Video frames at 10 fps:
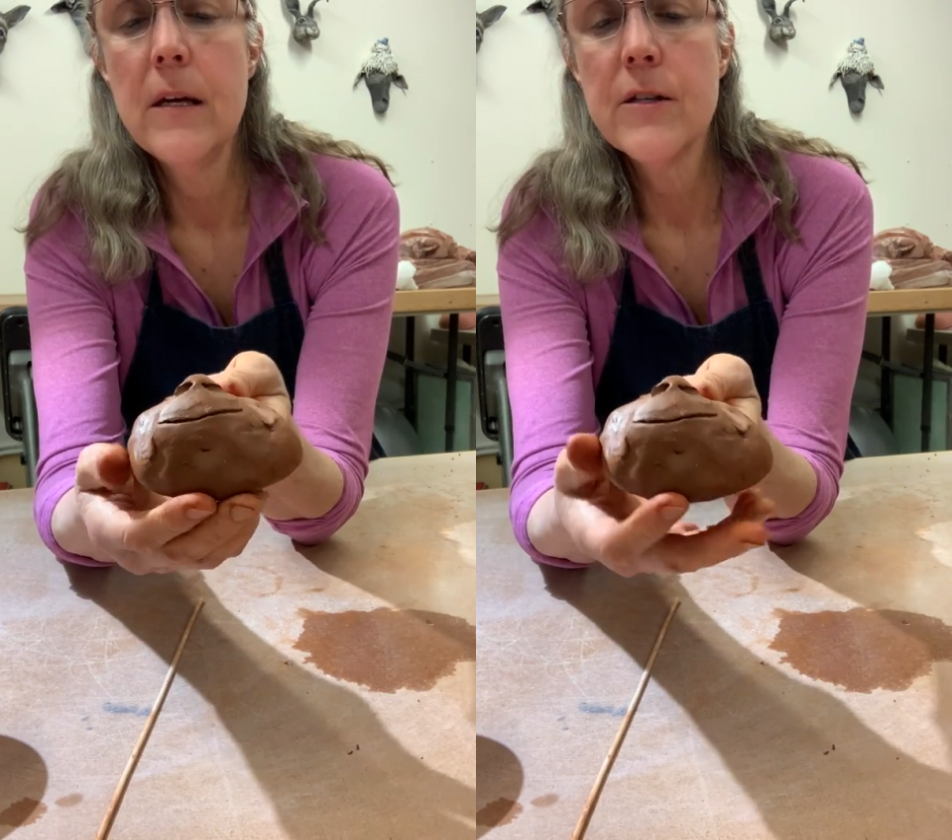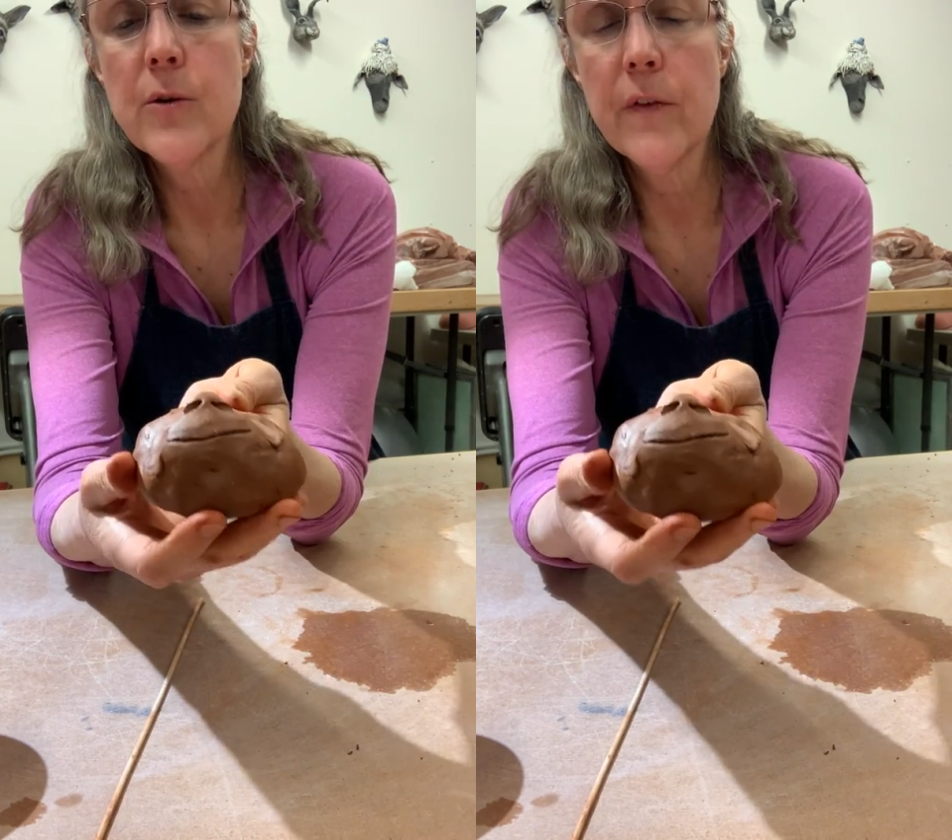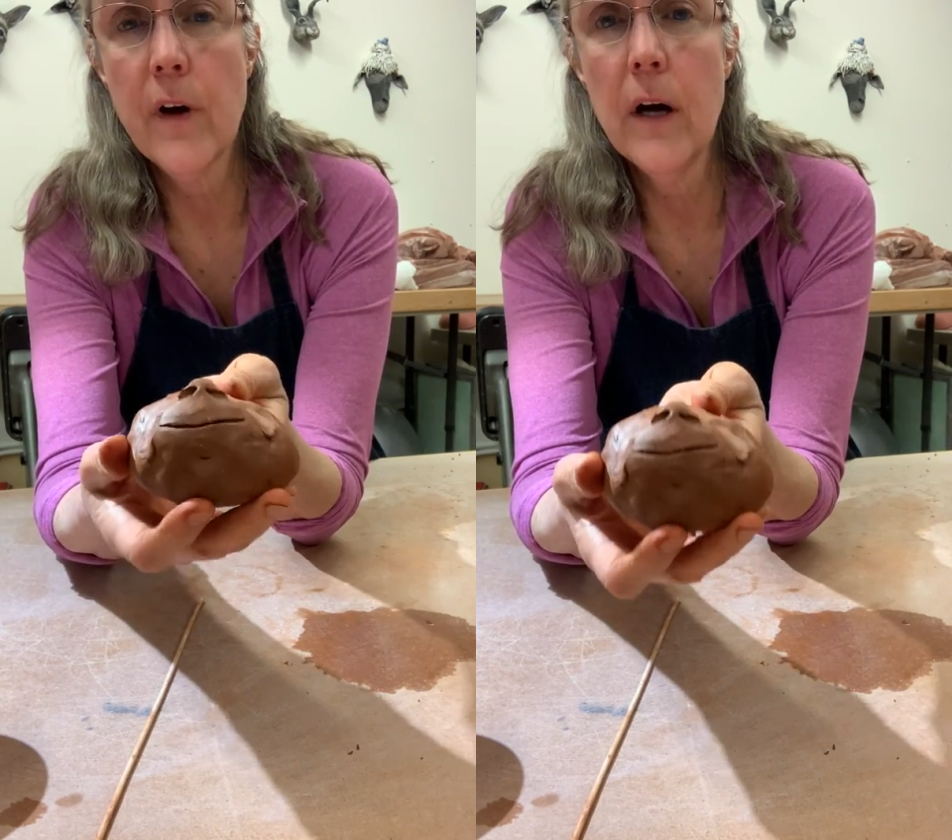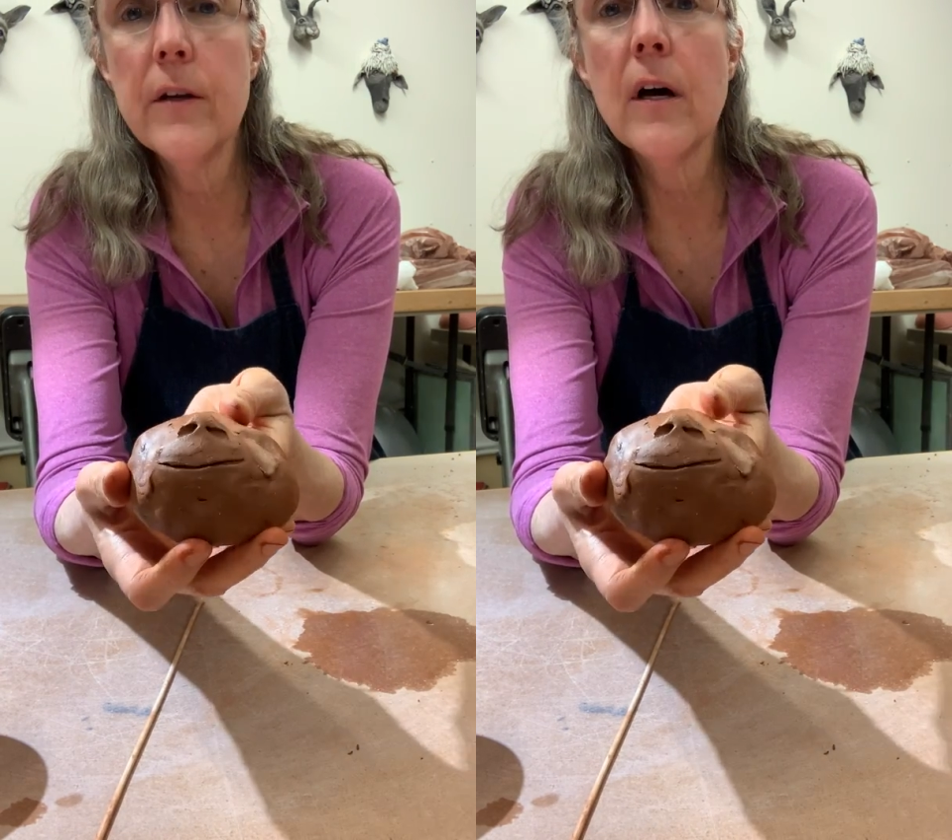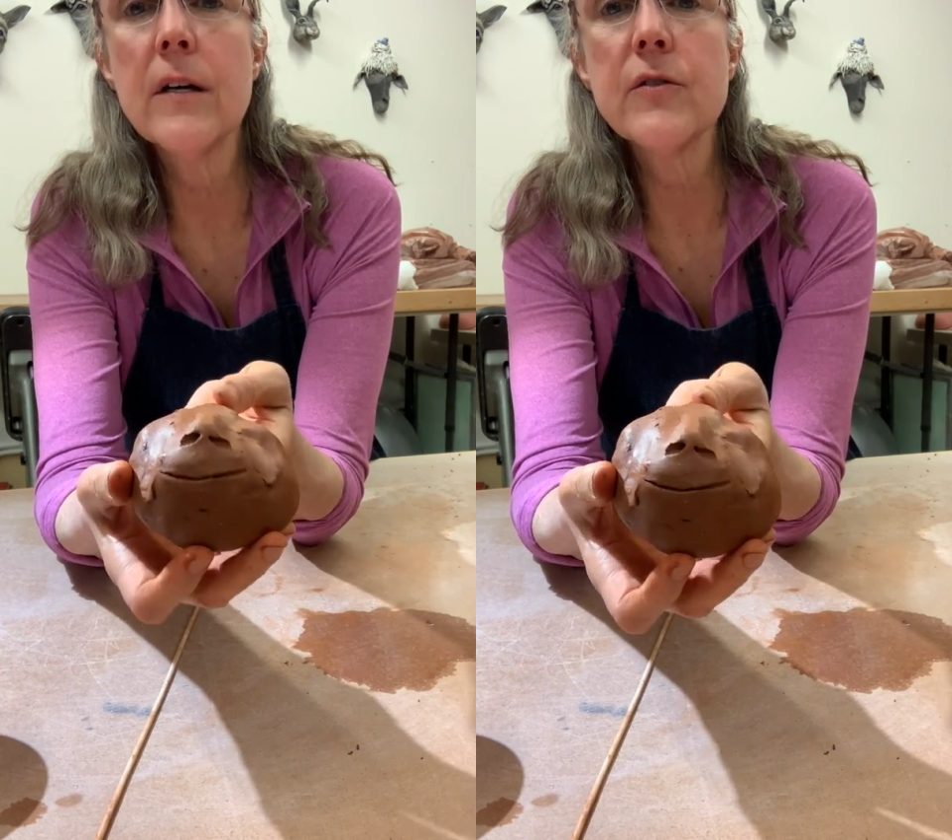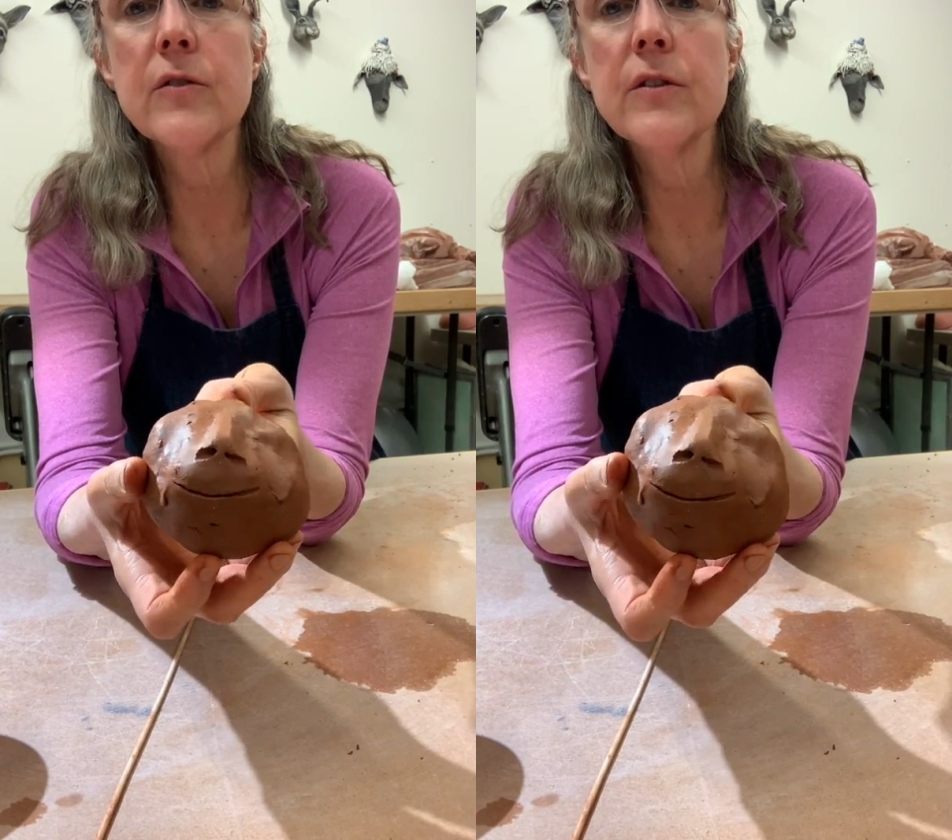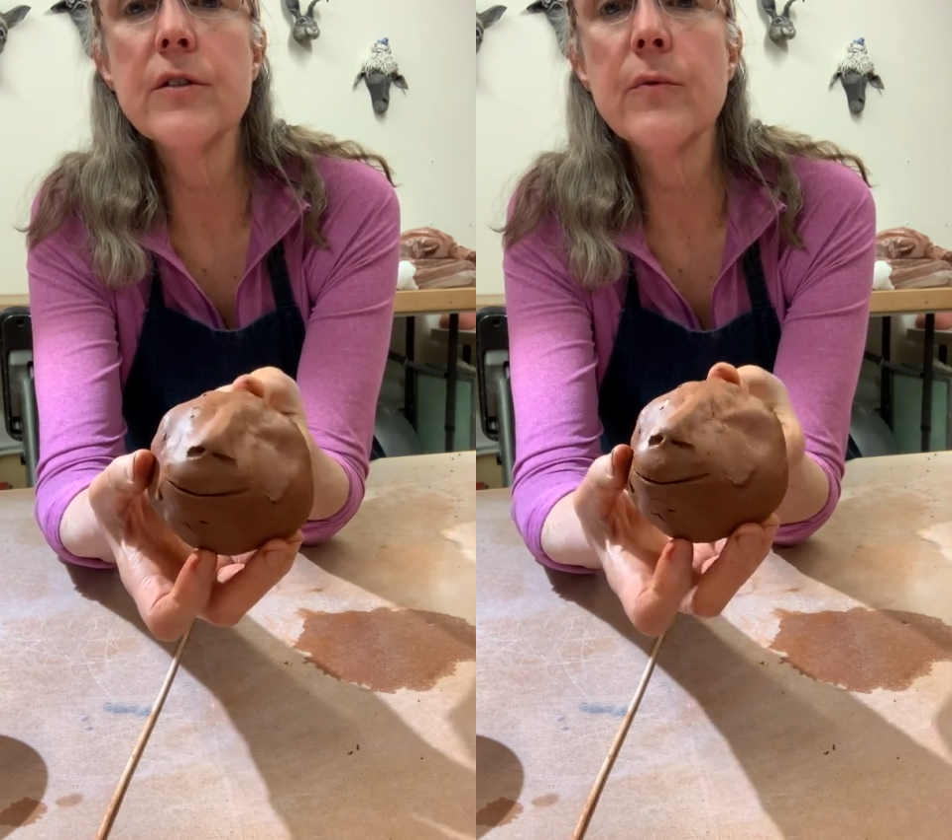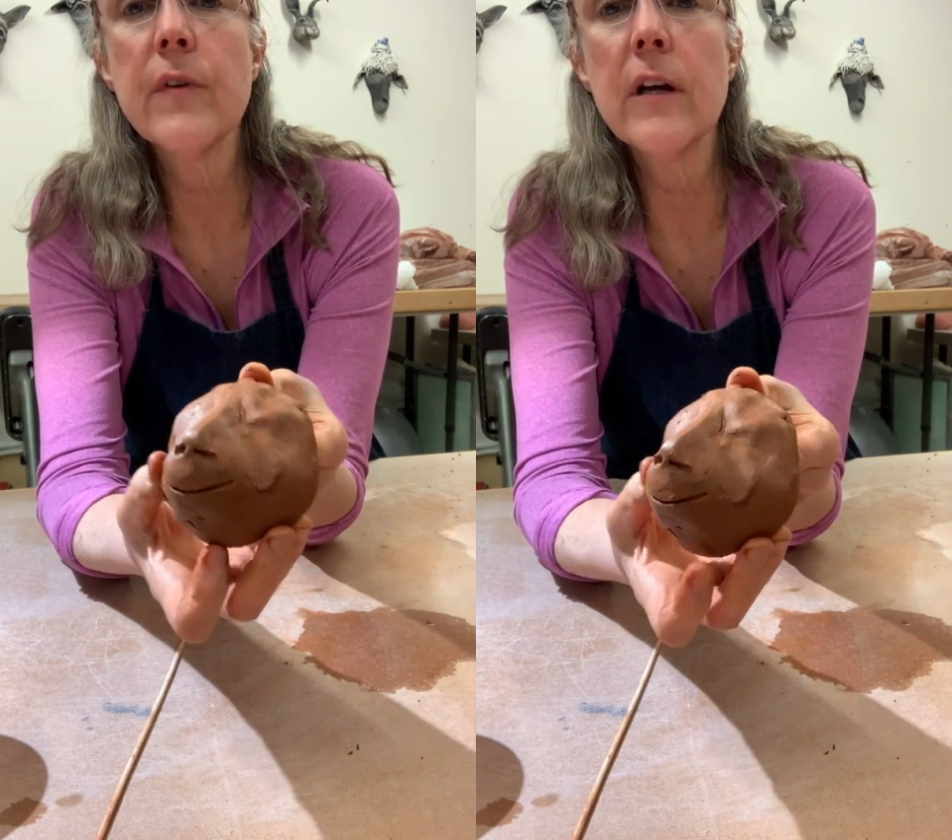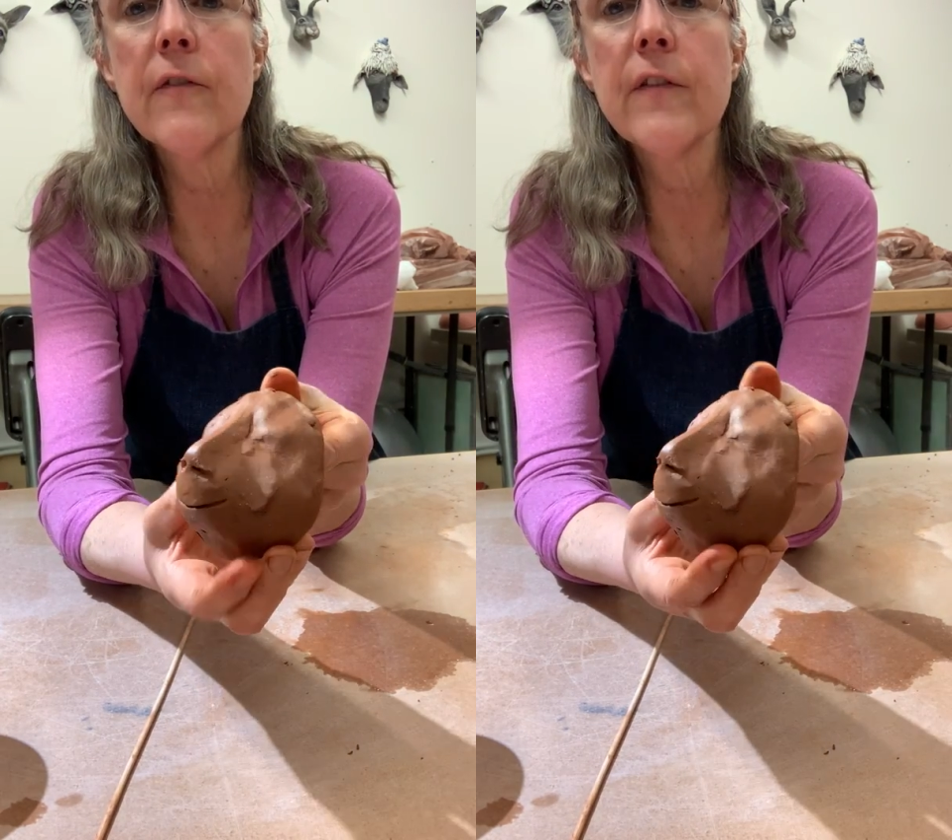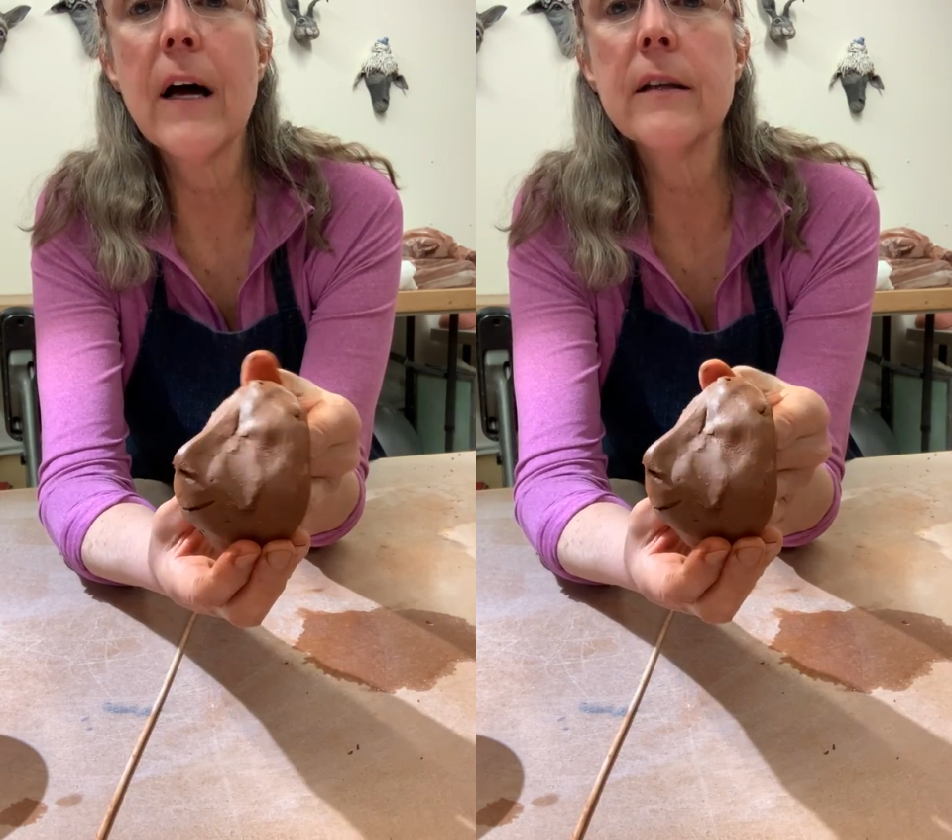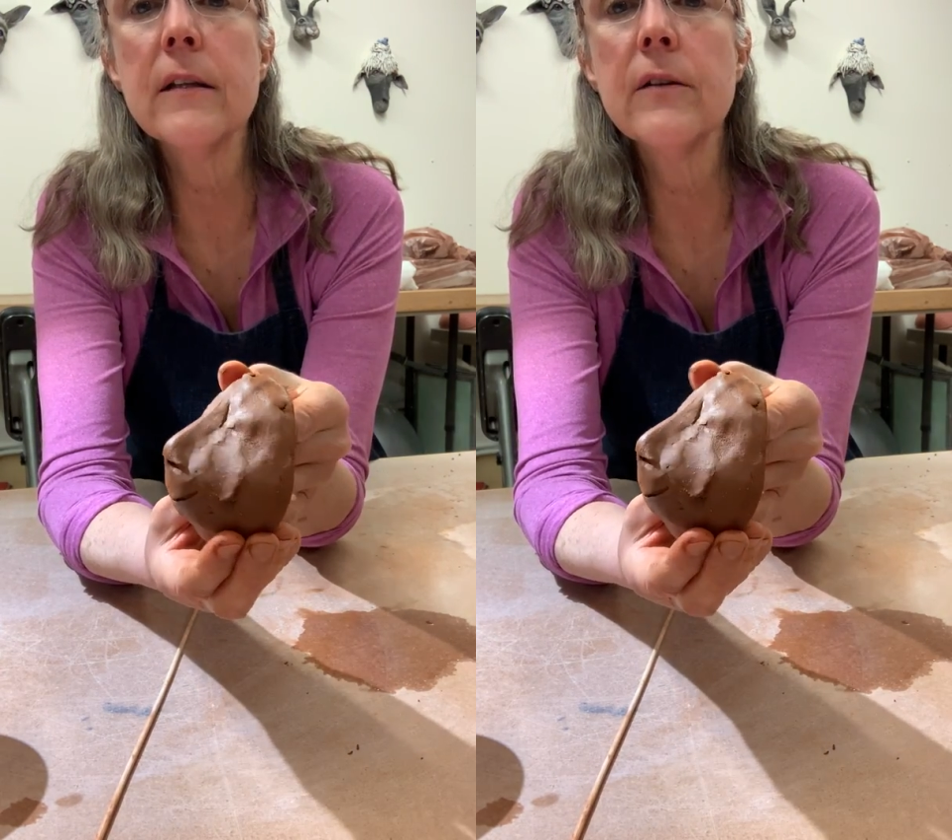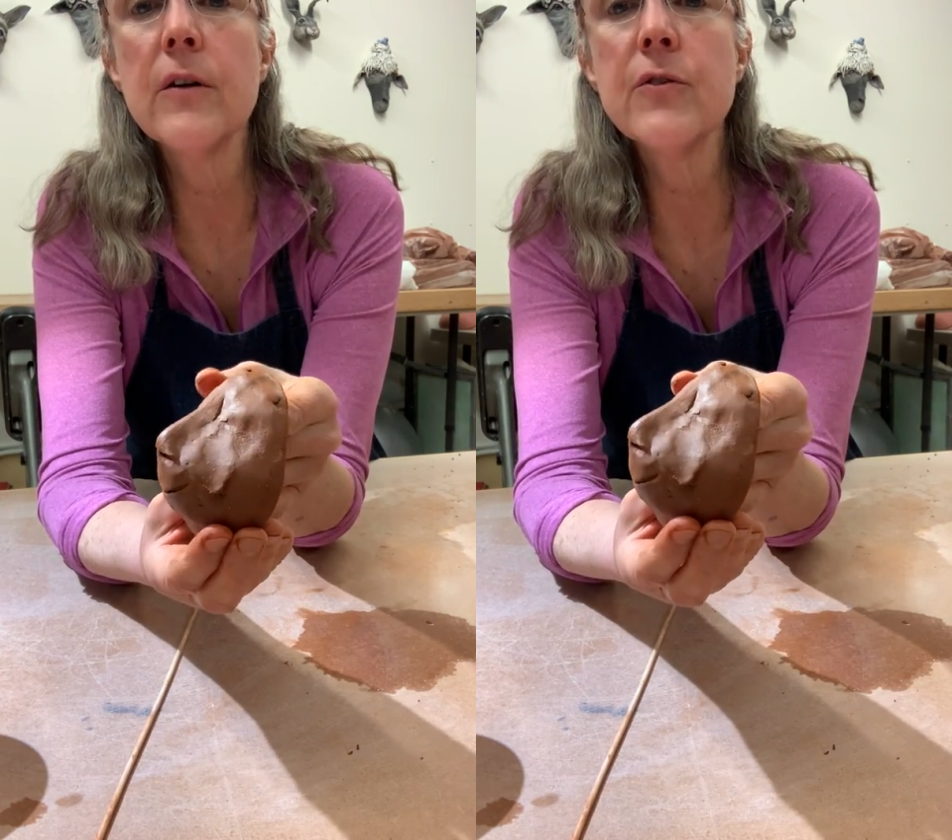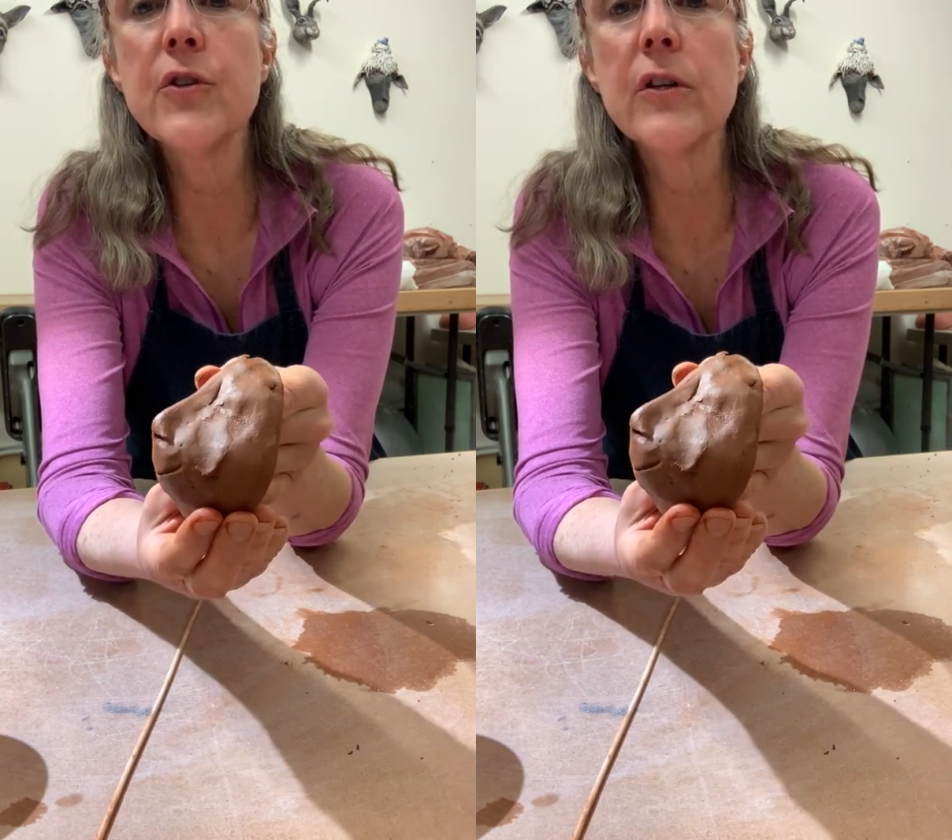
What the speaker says: So we've got nostrils, we've got a flat little nose.